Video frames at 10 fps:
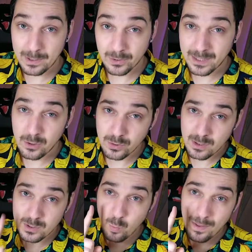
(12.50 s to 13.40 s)
I continue,
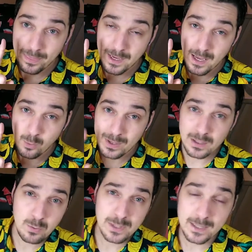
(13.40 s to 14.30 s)
there is one thing I quickly
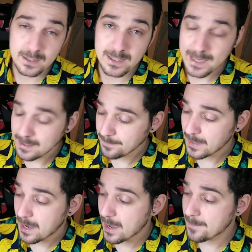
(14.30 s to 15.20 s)
would like to say.
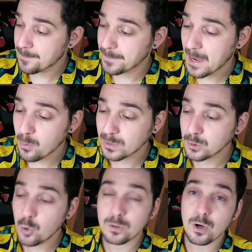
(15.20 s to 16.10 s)
Um, I will
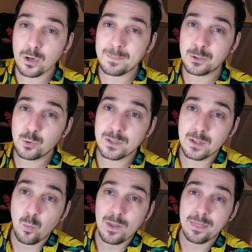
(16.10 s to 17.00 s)
no longer be doing
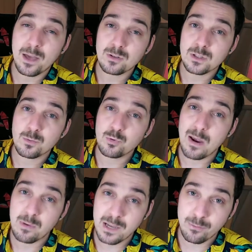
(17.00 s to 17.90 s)
the one thousand
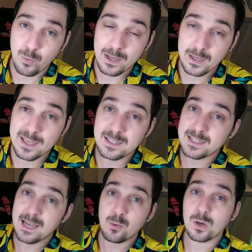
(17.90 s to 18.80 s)
subscriber giveaway.
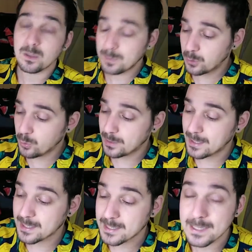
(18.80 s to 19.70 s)
Instead what I'll be doing
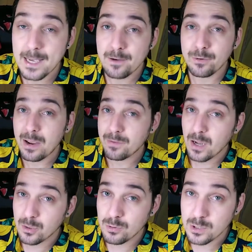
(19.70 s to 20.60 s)
is for every one
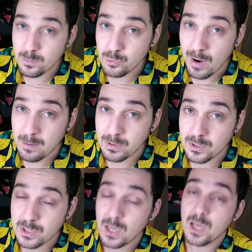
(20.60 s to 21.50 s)
hundred
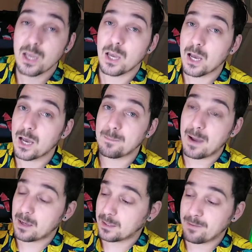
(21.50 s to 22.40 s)
subscribers um,
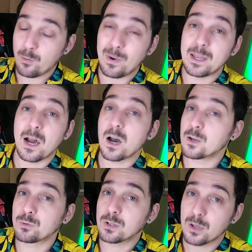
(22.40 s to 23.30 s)
I'll give away one
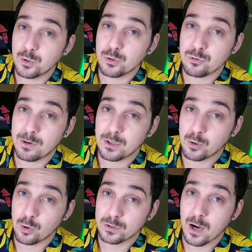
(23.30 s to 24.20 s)
hundred unused trainer
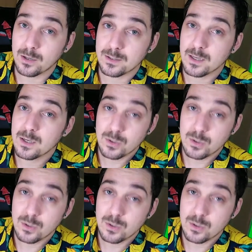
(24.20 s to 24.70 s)
code cards.